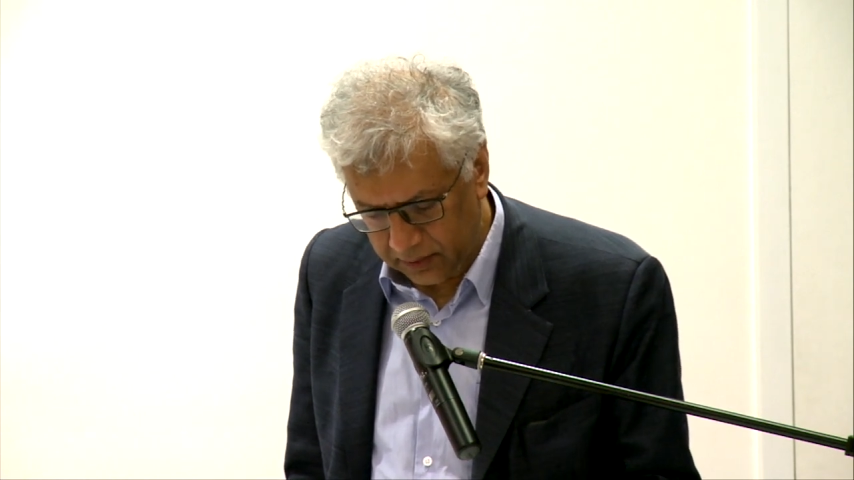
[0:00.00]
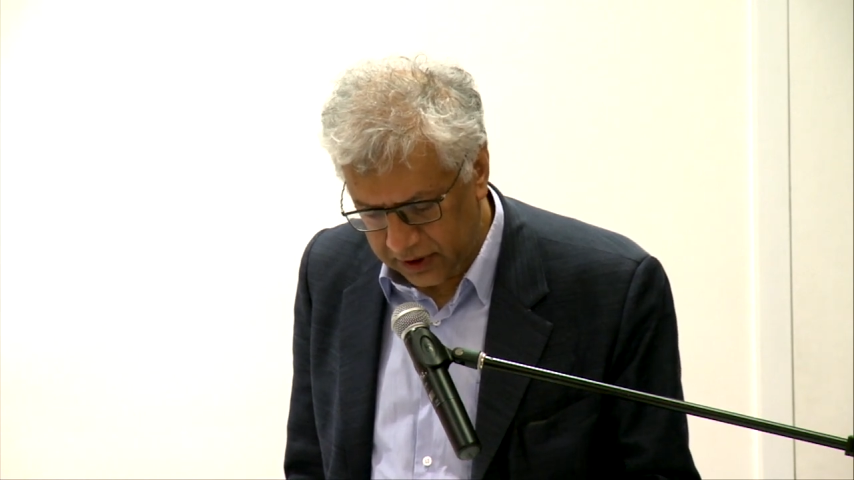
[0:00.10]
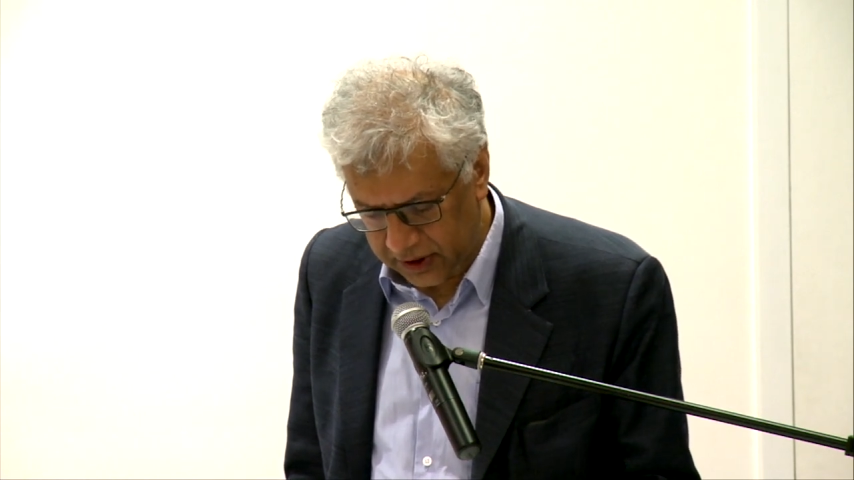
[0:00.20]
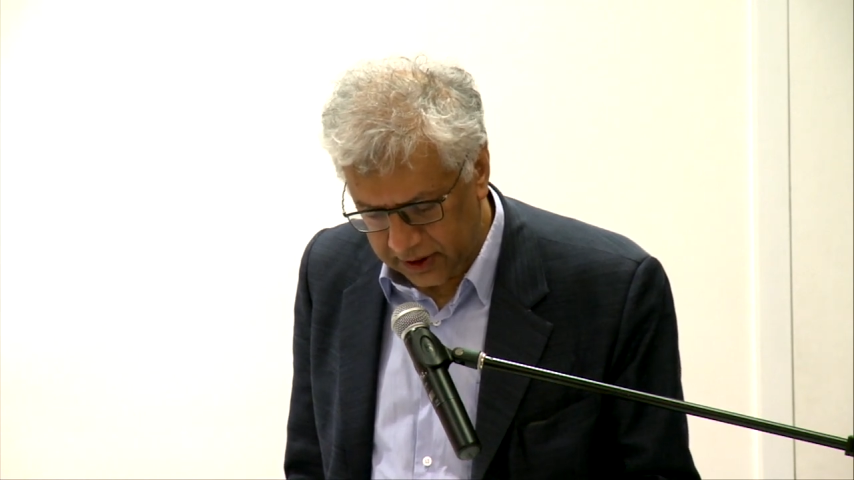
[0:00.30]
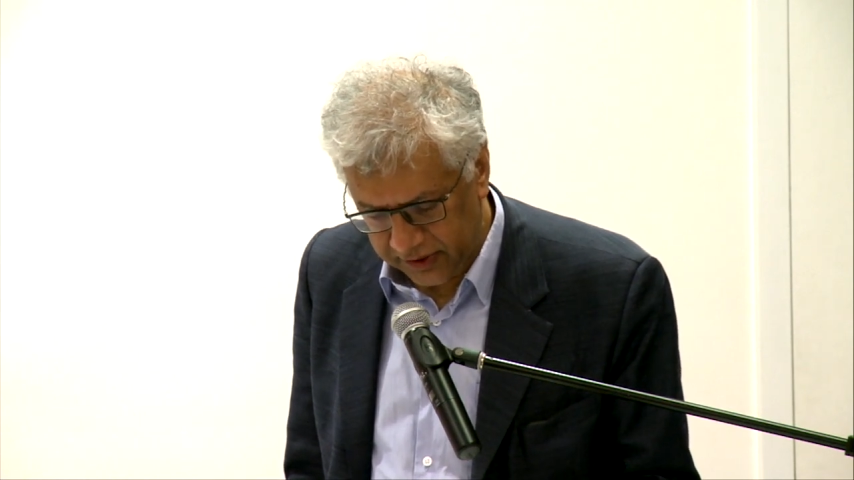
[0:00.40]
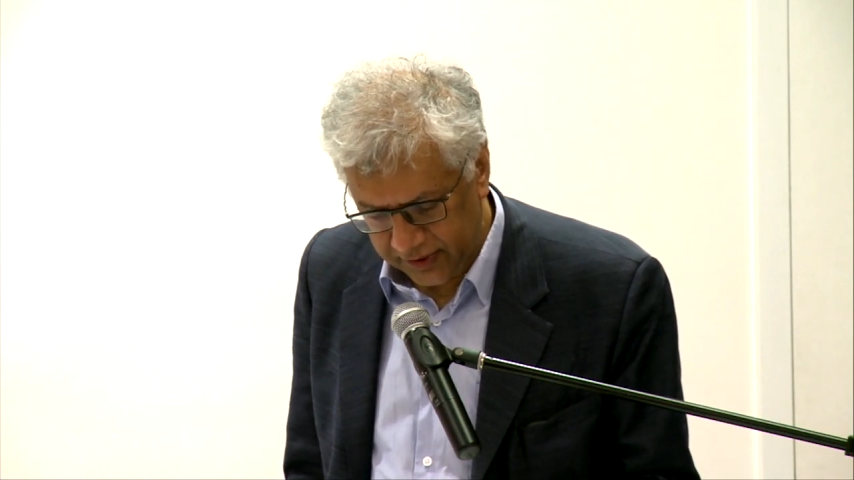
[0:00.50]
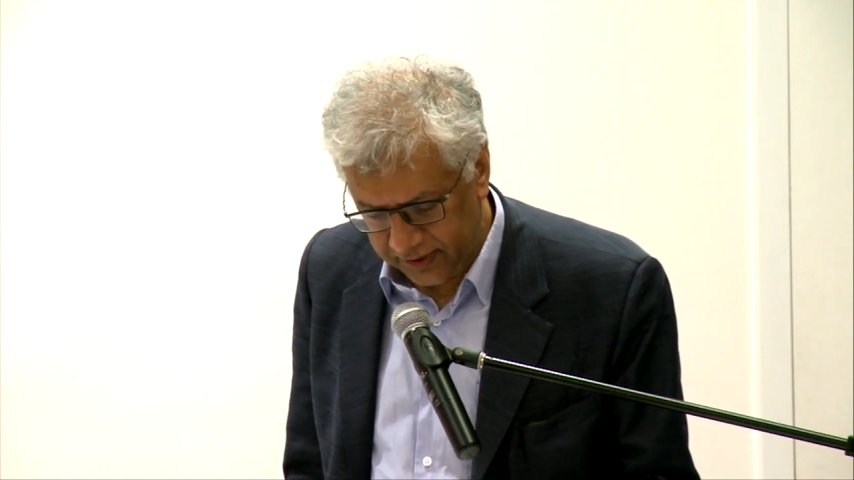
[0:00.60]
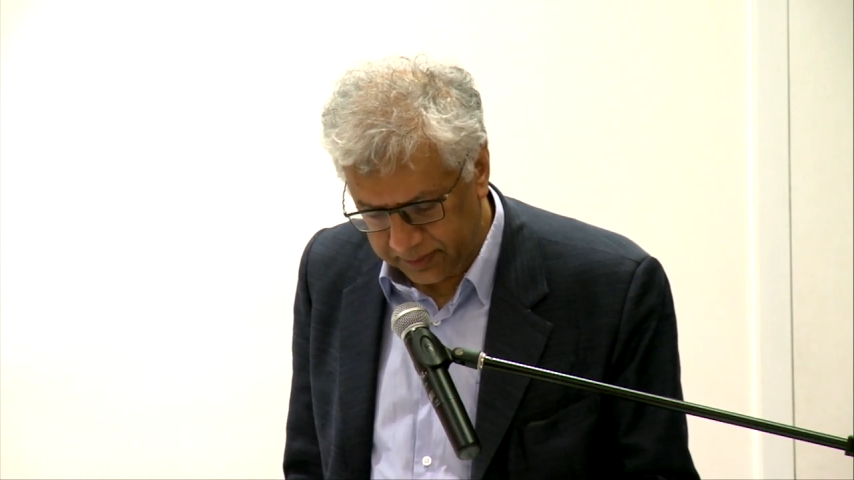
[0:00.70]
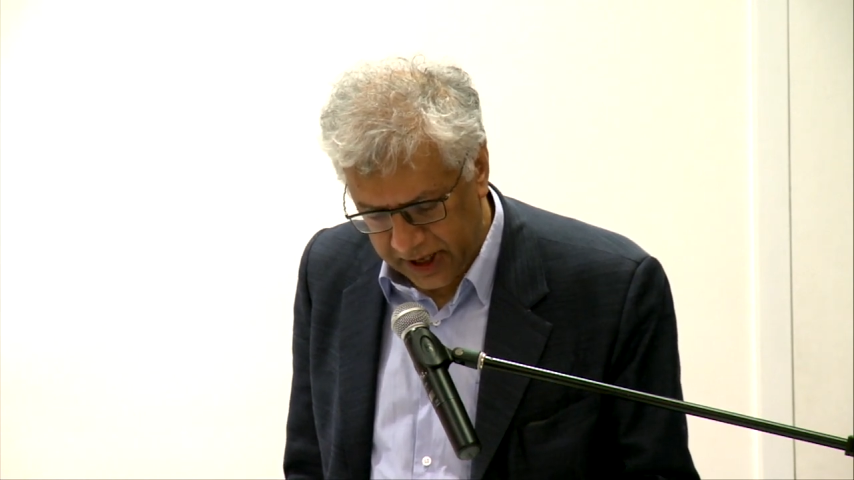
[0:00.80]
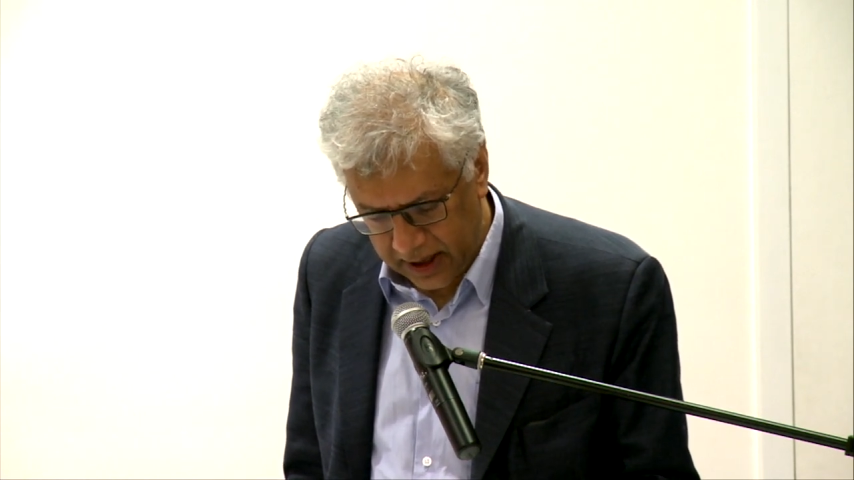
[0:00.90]
which
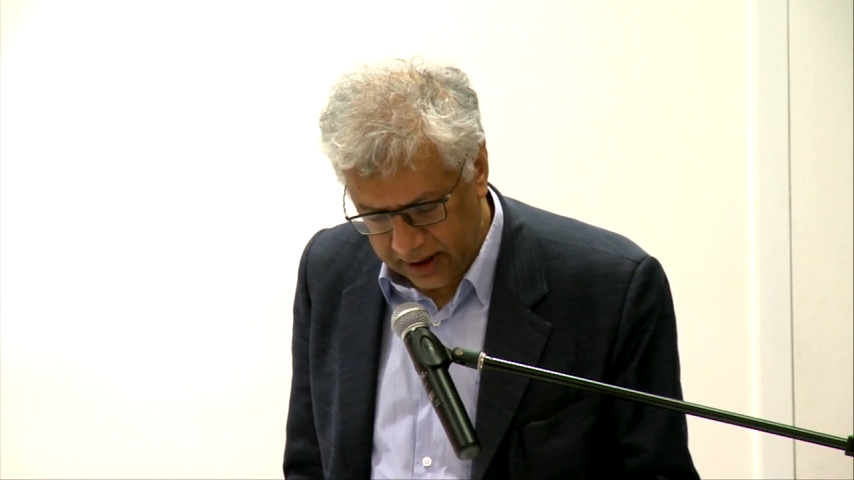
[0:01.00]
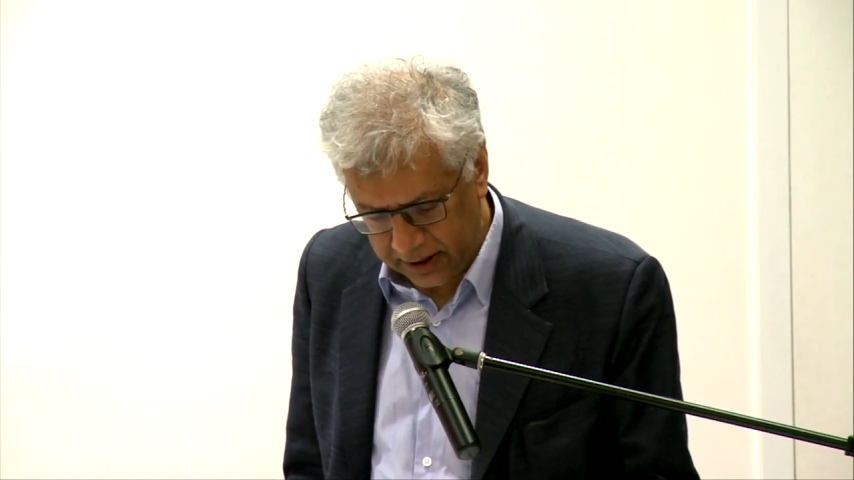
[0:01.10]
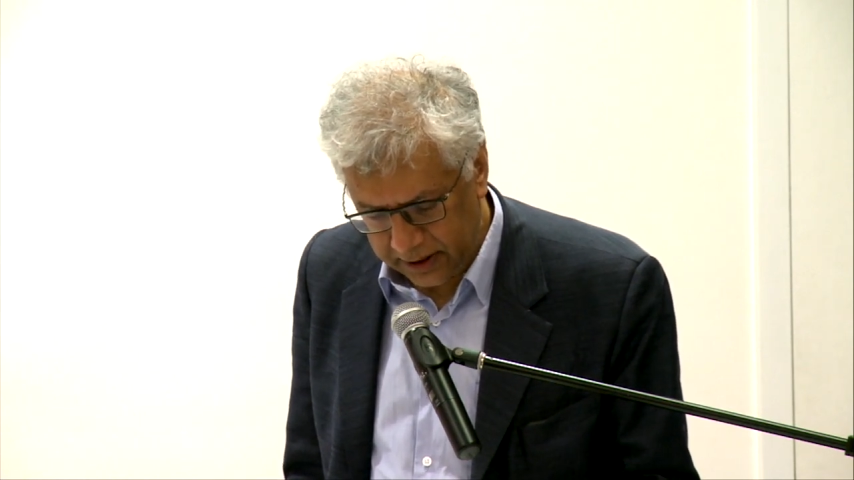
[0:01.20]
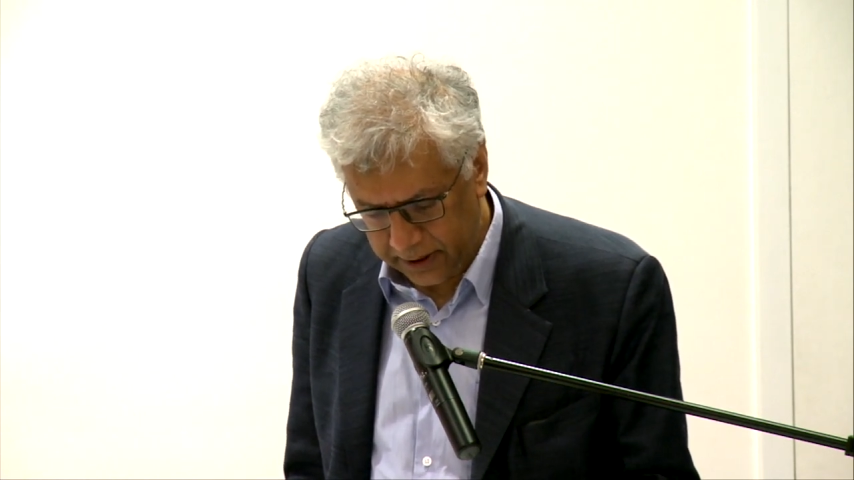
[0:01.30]
listens back.